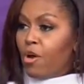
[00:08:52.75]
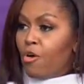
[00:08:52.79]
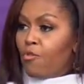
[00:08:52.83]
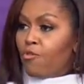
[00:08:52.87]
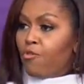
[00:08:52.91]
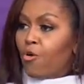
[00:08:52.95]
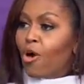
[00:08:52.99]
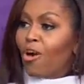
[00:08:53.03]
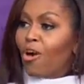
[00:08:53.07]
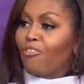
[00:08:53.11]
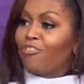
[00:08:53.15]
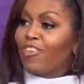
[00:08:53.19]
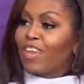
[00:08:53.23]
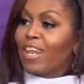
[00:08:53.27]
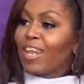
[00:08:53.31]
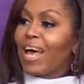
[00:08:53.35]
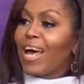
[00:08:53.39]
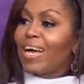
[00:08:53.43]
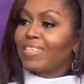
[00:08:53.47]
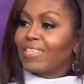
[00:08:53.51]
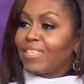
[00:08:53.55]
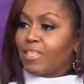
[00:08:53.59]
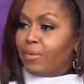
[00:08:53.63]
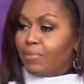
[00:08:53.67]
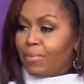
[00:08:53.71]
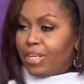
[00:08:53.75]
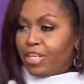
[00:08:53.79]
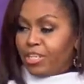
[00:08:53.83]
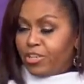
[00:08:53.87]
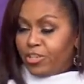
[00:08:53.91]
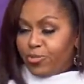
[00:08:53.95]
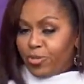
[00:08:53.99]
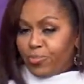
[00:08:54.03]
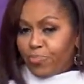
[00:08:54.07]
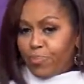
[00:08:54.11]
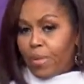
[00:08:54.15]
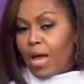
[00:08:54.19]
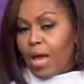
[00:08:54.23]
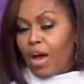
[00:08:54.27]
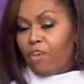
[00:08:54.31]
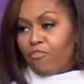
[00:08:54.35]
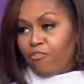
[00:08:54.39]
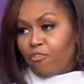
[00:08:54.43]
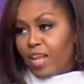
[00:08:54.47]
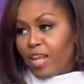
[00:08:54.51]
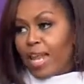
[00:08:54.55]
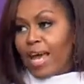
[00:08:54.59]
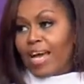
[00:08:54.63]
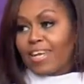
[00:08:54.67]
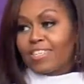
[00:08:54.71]
for a
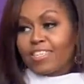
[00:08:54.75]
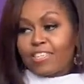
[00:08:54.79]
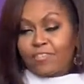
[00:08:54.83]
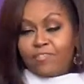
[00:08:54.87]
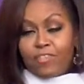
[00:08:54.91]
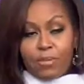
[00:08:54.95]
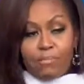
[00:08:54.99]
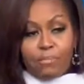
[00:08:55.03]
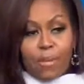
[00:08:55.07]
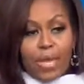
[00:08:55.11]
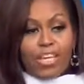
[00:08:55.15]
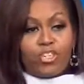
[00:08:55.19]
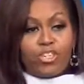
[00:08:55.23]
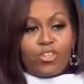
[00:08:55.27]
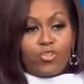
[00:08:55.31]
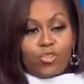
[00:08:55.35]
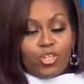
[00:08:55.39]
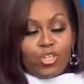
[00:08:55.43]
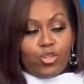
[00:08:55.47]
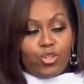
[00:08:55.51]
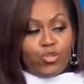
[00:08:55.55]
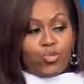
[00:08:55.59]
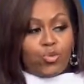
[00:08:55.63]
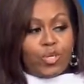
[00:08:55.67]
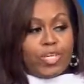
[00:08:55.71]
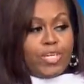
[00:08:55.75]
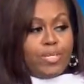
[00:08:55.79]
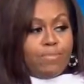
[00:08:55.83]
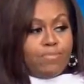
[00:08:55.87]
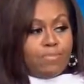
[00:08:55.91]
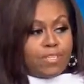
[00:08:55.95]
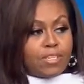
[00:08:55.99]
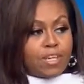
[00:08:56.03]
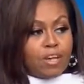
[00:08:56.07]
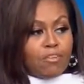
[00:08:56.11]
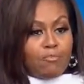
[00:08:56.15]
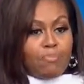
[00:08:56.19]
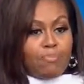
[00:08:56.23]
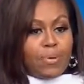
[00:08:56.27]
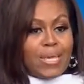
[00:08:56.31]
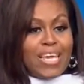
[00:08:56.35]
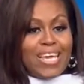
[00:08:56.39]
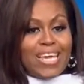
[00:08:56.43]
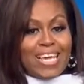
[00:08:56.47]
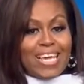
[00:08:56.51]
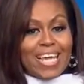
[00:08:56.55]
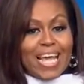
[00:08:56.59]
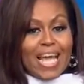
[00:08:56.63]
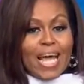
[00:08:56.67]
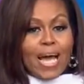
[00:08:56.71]
philosophy major and dreams of
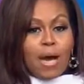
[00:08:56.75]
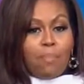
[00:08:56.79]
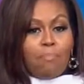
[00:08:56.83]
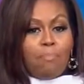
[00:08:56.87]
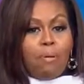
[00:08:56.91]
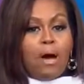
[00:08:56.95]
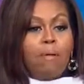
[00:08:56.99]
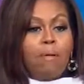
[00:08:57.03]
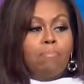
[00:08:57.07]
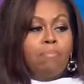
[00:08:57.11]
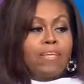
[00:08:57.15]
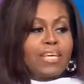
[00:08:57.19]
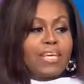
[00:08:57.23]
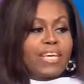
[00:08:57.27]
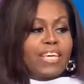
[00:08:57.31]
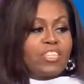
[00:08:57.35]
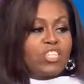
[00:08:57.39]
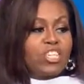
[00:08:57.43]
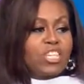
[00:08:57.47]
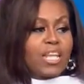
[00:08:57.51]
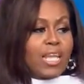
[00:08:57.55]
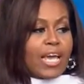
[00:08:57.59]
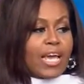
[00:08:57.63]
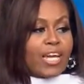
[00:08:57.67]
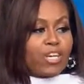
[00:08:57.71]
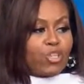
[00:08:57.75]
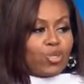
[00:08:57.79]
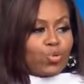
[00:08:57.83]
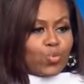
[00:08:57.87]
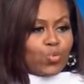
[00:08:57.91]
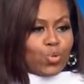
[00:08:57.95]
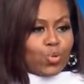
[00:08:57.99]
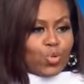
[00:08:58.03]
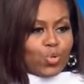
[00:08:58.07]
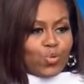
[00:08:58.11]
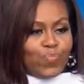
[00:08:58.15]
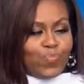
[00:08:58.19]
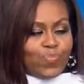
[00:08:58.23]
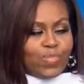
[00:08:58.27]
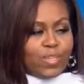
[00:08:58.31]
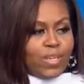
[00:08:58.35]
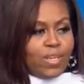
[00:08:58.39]
being a public intellectual.